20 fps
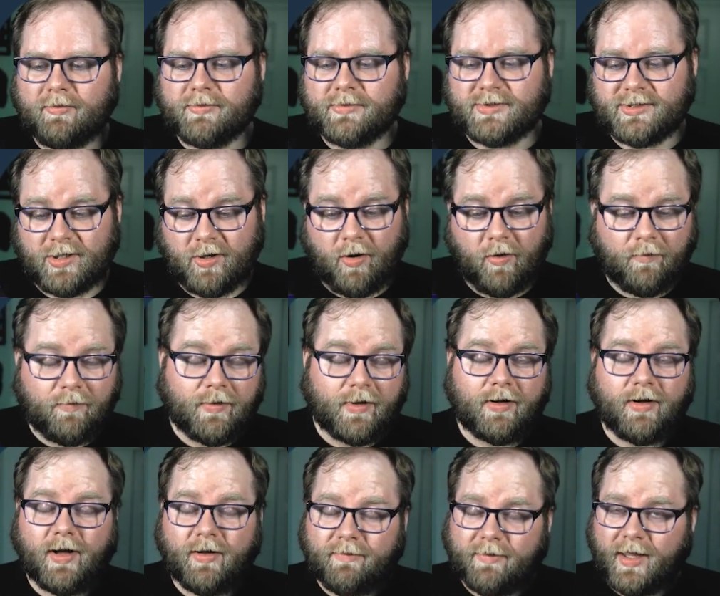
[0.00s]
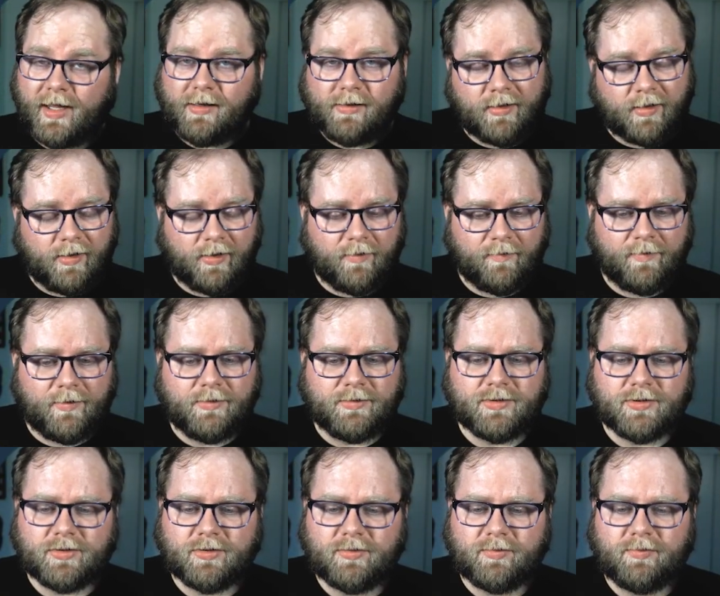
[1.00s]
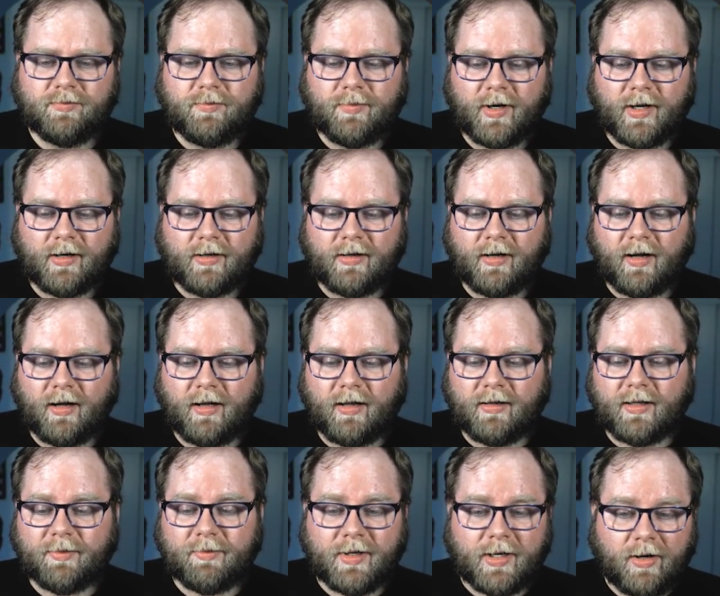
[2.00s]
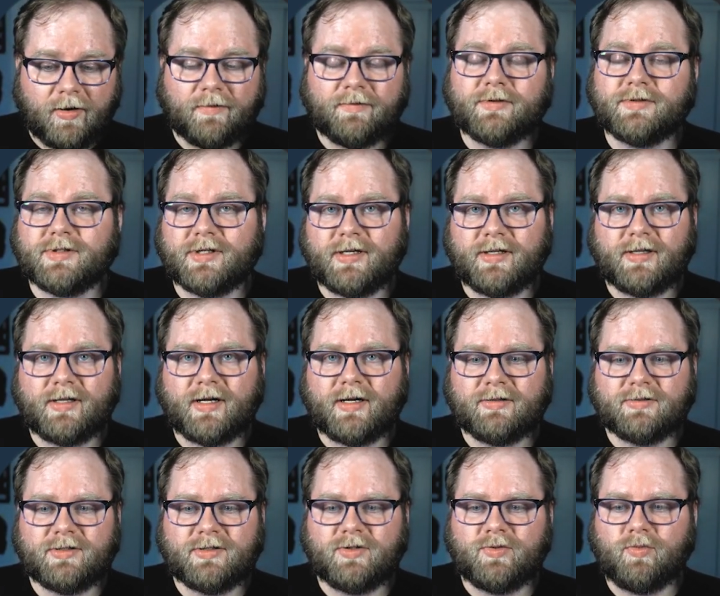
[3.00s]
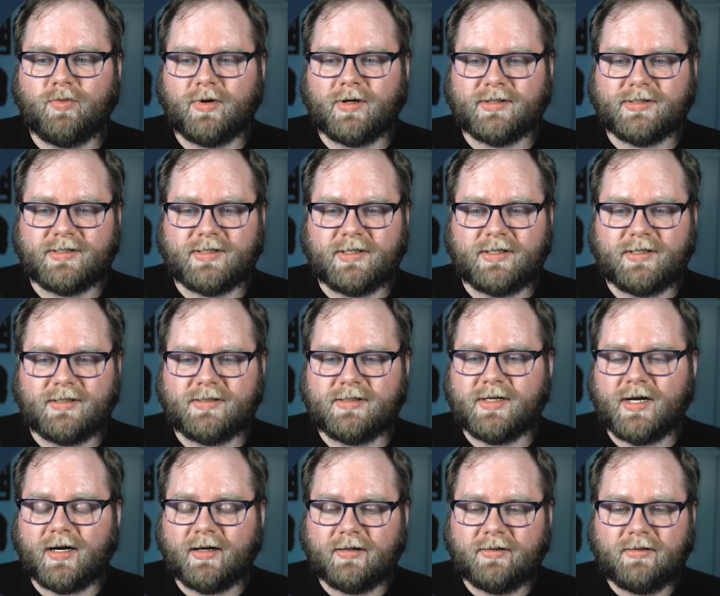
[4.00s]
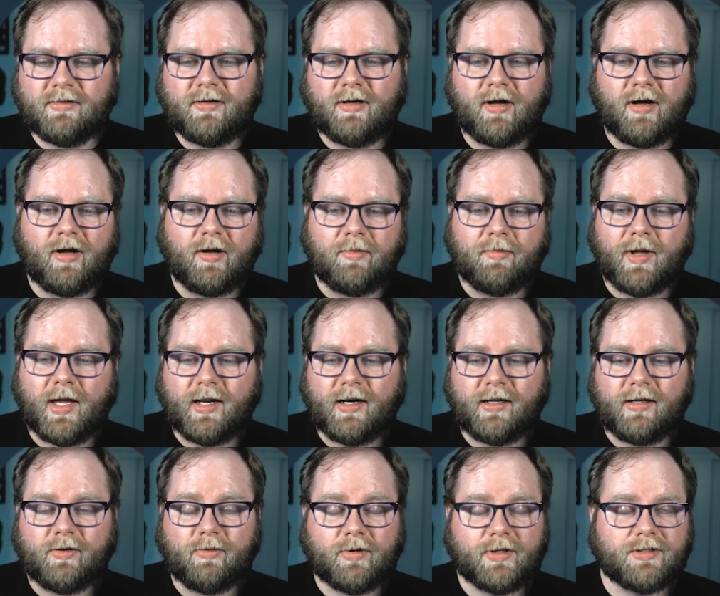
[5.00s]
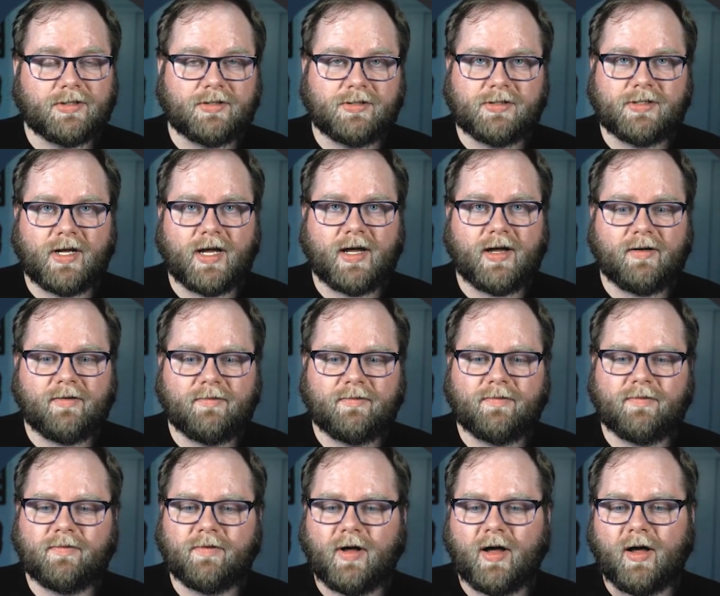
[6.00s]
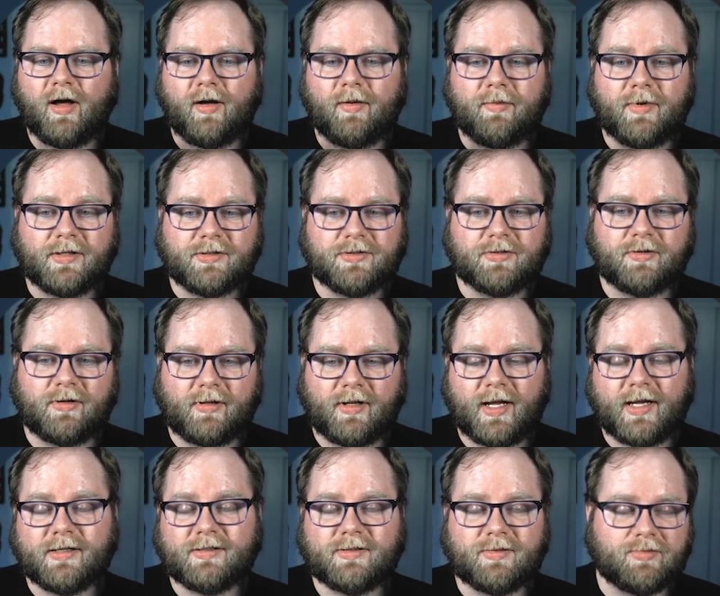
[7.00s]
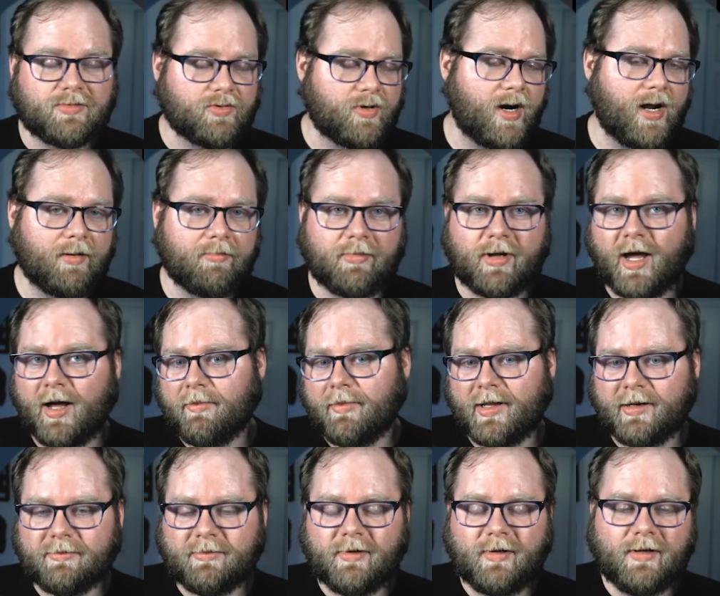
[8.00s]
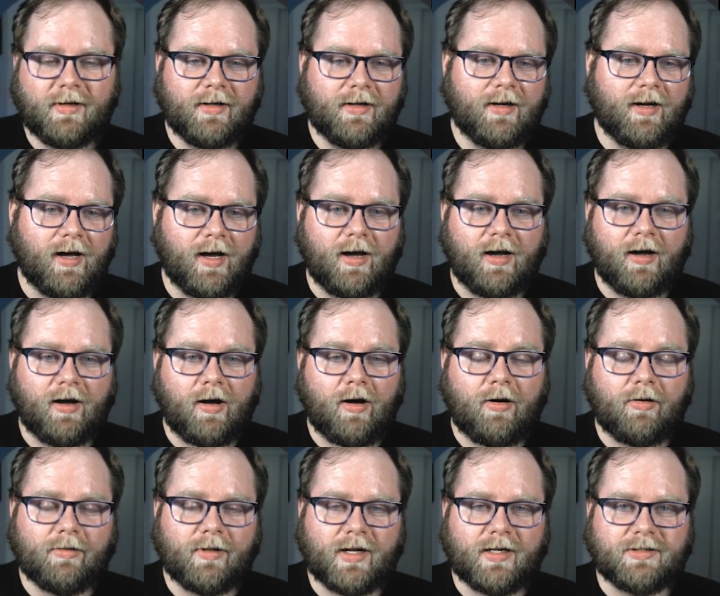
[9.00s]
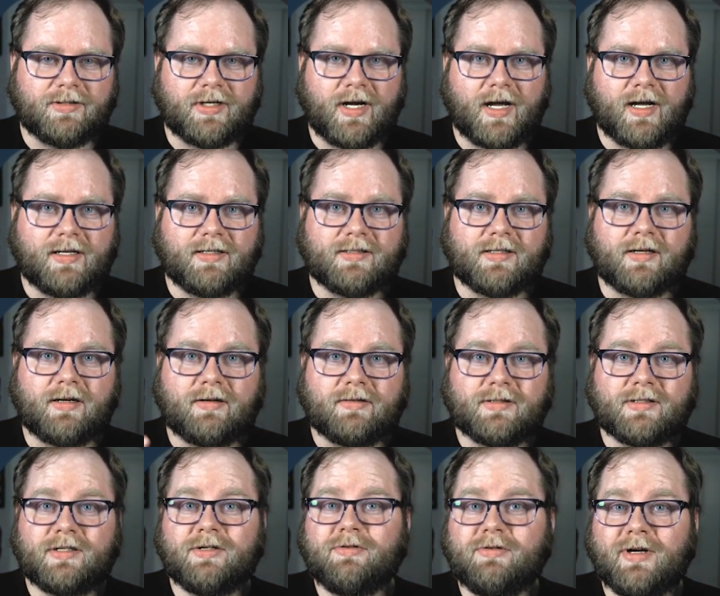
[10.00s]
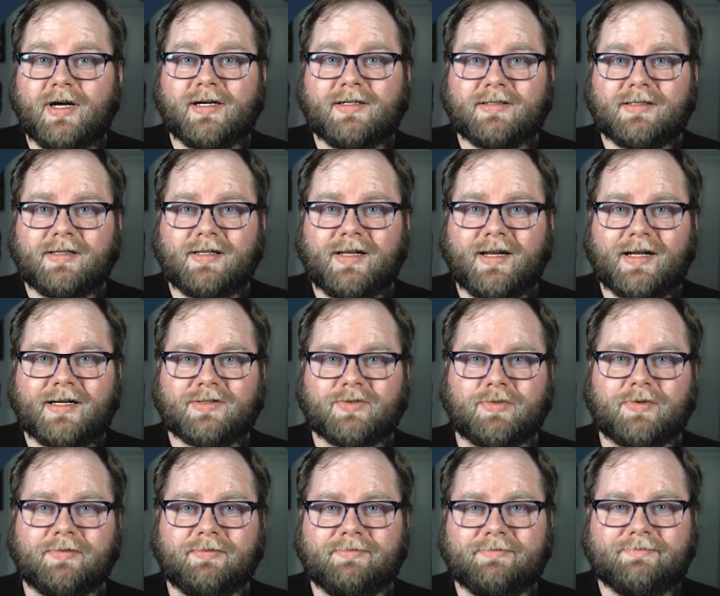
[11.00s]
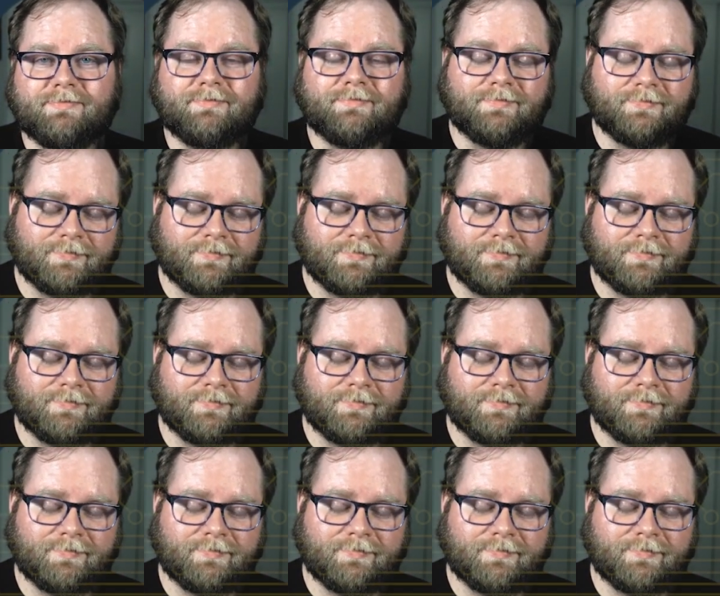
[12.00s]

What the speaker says: So hopefully I'll have that in the near future, but let me know if there's anything else you want to see done. Any questions you have, make sure to like, subscribe, comment, all that jazz, and I'll see you guys in the next one.